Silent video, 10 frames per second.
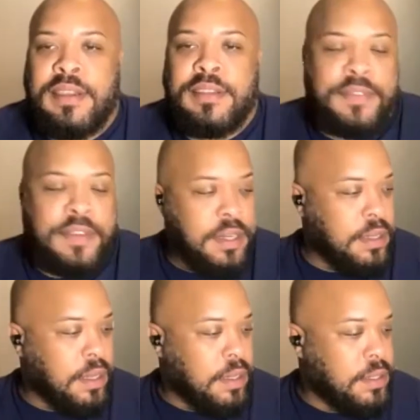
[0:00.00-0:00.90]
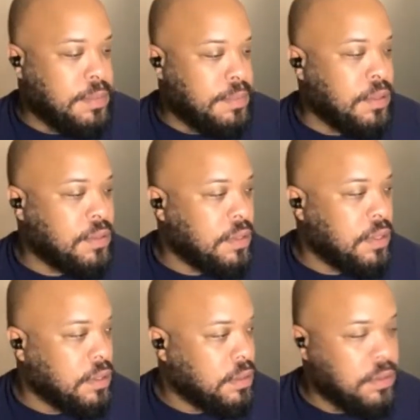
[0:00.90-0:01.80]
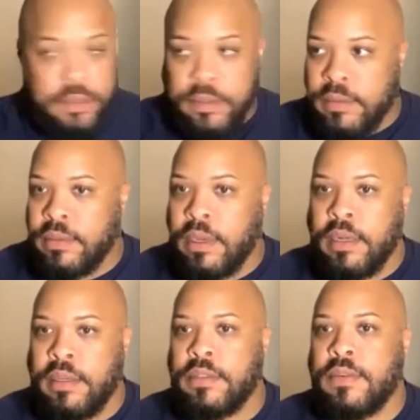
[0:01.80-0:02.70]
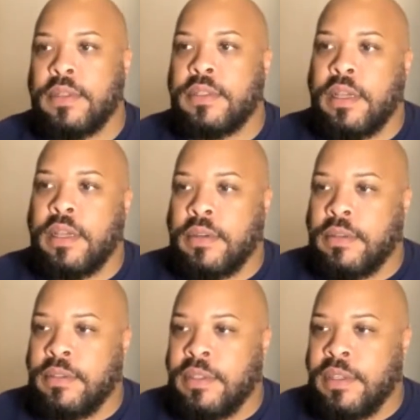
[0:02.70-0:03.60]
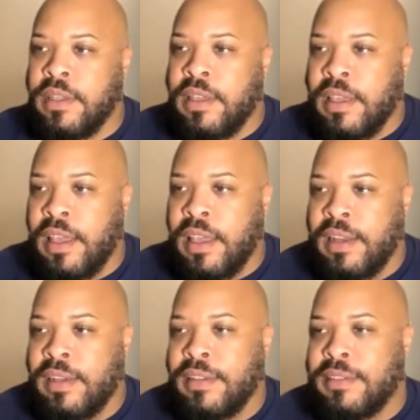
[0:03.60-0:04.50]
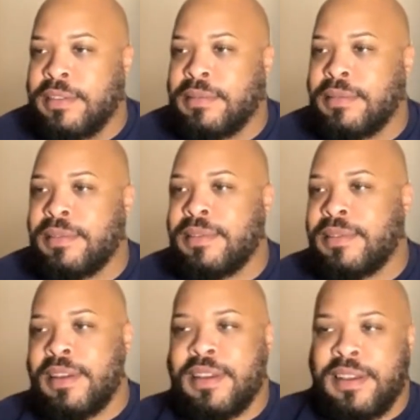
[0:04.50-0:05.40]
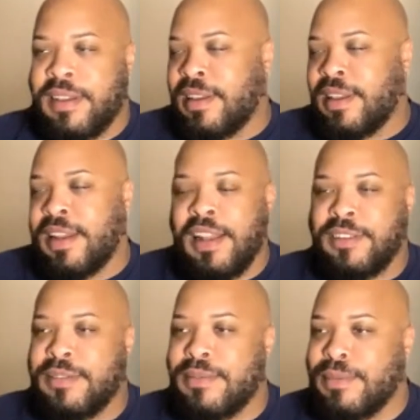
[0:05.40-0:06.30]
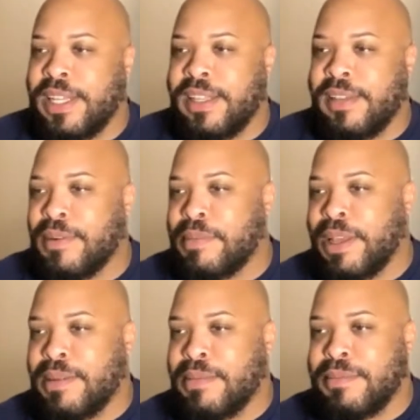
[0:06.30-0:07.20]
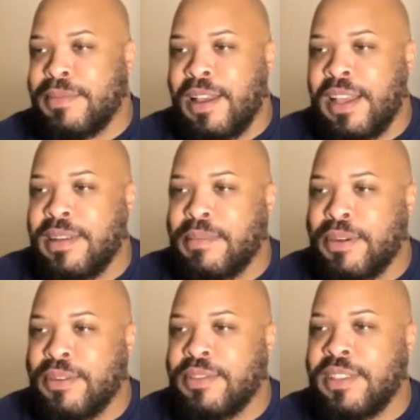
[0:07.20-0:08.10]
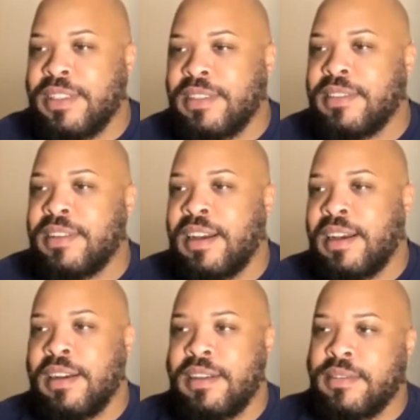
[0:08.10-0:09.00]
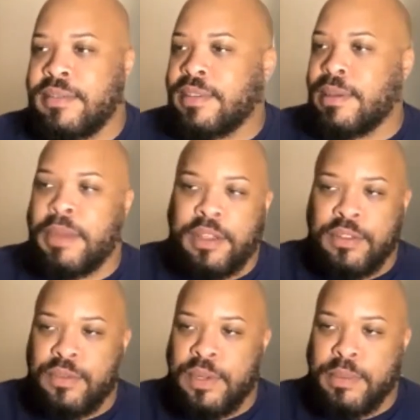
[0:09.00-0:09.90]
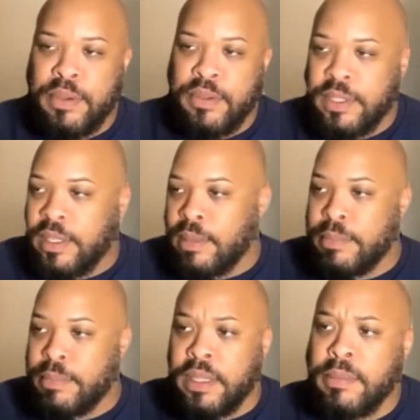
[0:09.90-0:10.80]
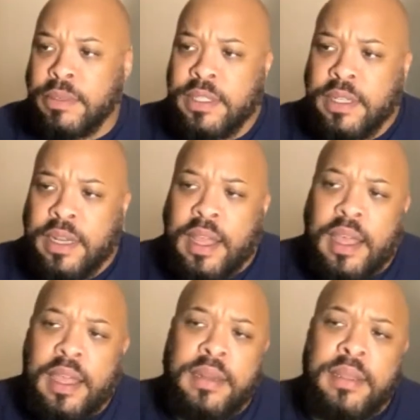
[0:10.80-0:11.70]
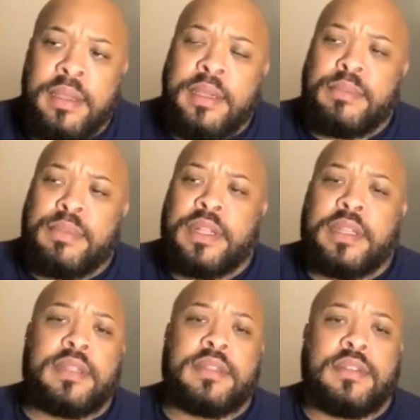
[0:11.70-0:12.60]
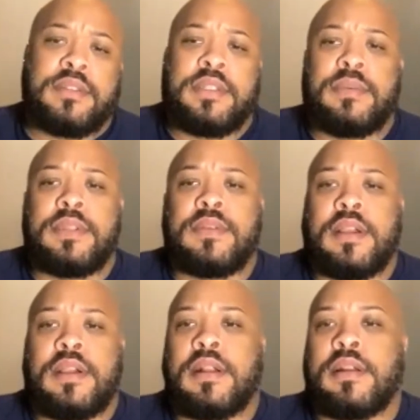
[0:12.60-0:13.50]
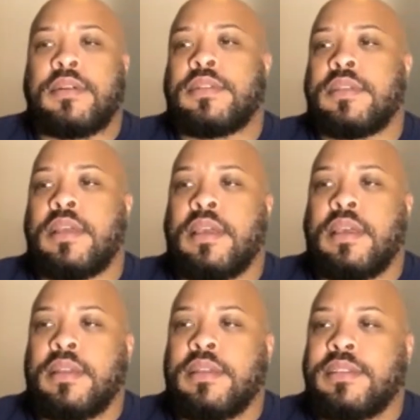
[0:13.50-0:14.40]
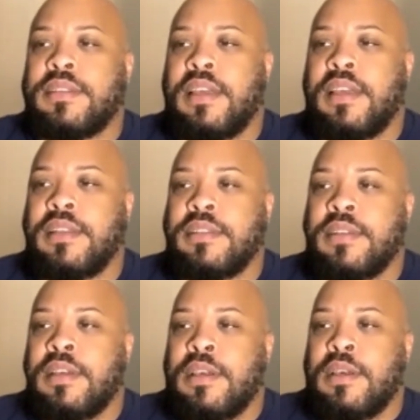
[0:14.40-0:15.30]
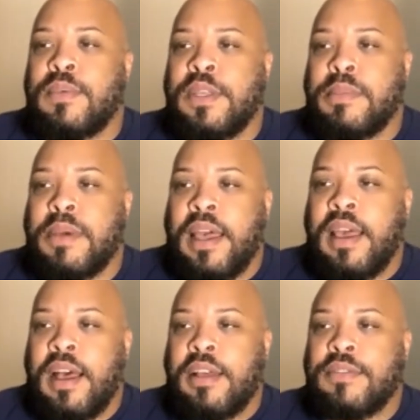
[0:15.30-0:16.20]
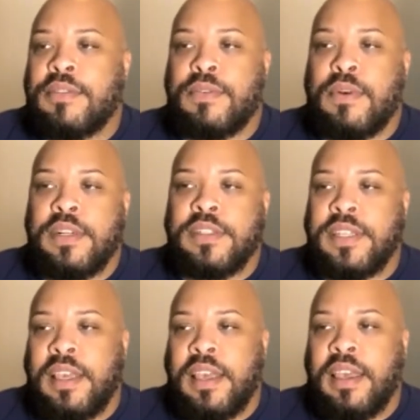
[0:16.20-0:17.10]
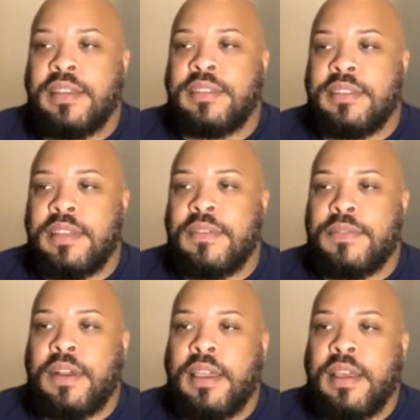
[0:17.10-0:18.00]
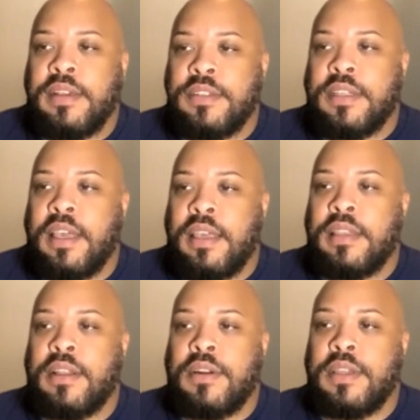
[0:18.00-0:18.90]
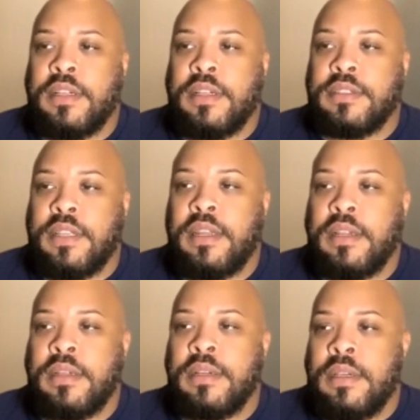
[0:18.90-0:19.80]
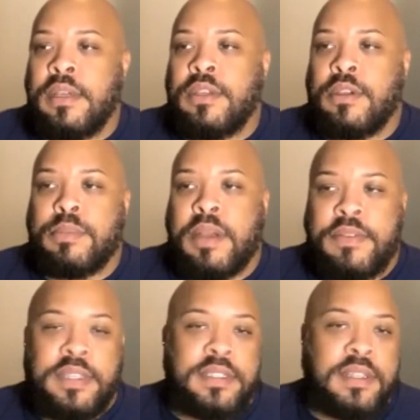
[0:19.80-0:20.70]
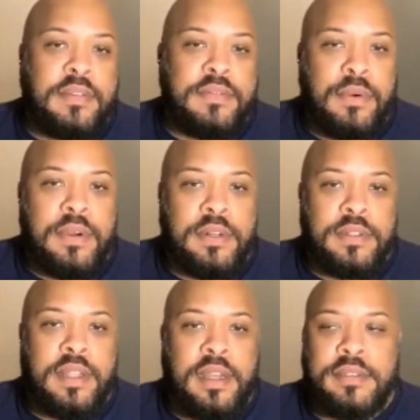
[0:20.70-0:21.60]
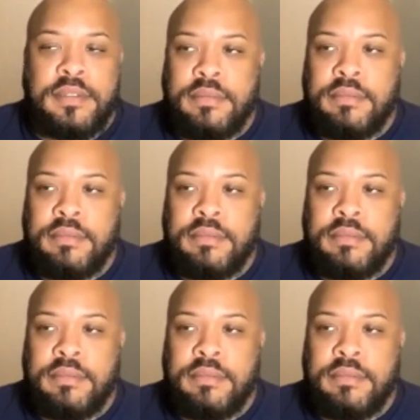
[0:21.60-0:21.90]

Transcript: It's funny. I just posted this on our Discord channel, and and I just read it verbatim as I posted it. Uh, somebody on Twitter posted it up, but the numbers align pretty closely with Grant Cardone saying. It says when you buy a house for 400k and sell it for 800k 30 years later, your profit is not 400,000.